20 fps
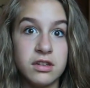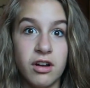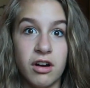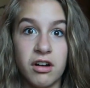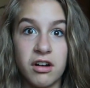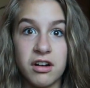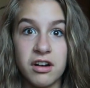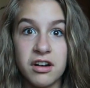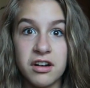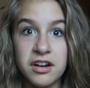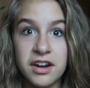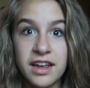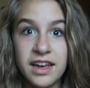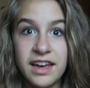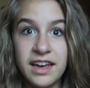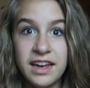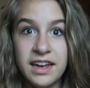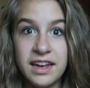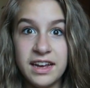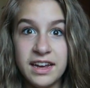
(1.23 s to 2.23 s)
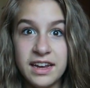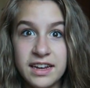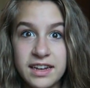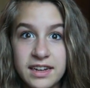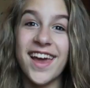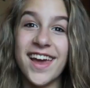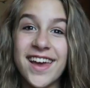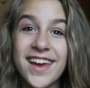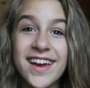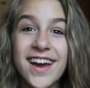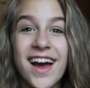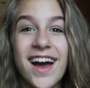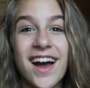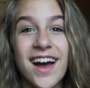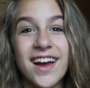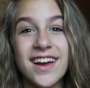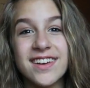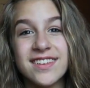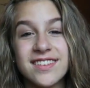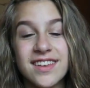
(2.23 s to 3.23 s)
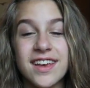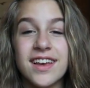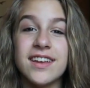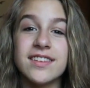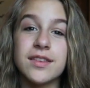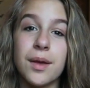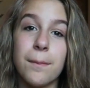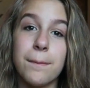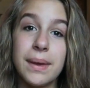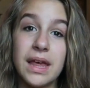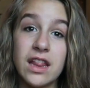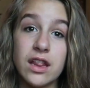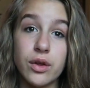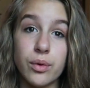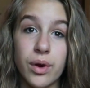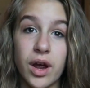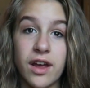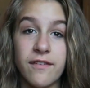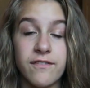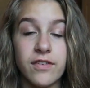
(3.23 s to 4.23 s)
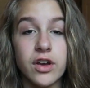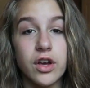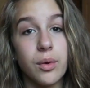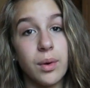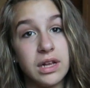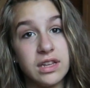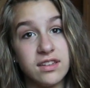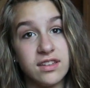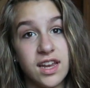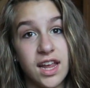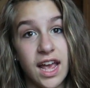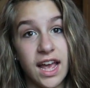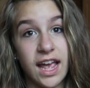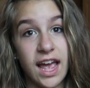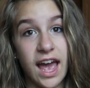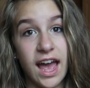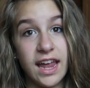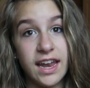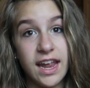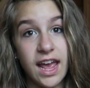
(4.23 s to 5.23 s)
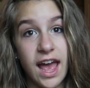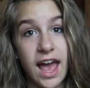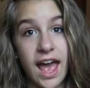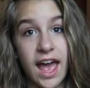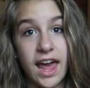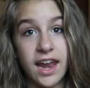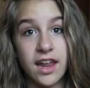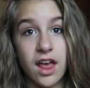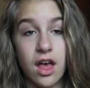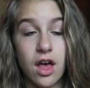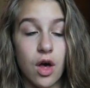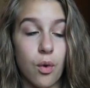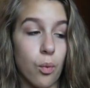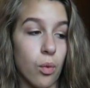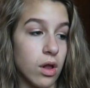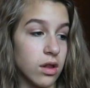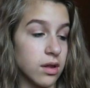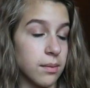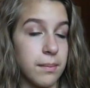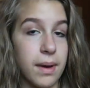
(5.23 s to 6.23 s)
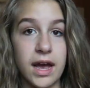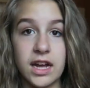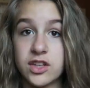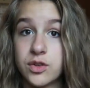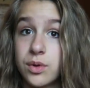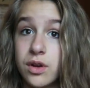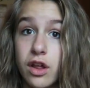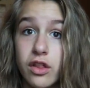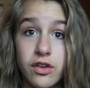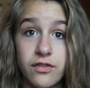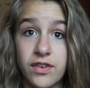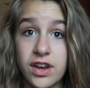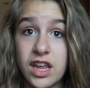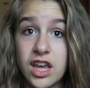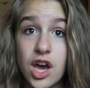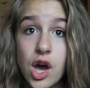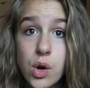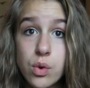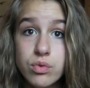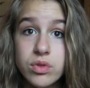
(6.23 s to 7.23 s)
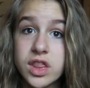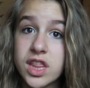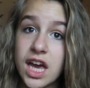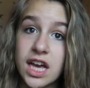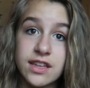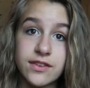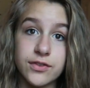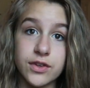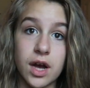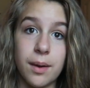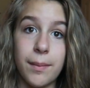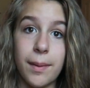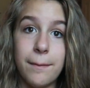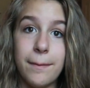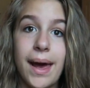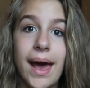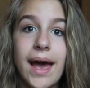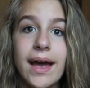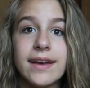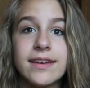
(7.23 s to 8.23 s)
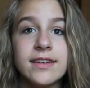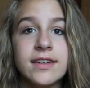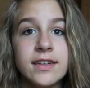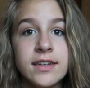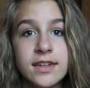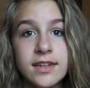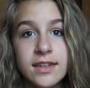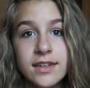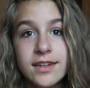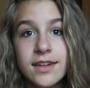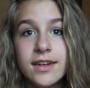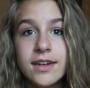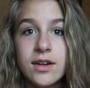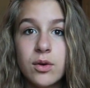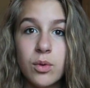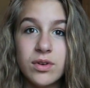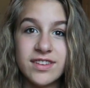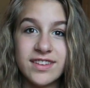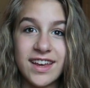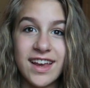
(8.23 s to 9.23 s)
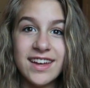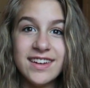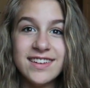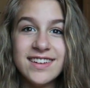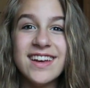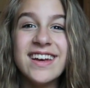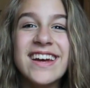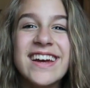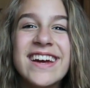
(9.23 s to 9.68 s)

Darn it. Hey guys, it's me, LoRay, for your Wednesday again, and welcome back to another video. Thanks for coming back once again.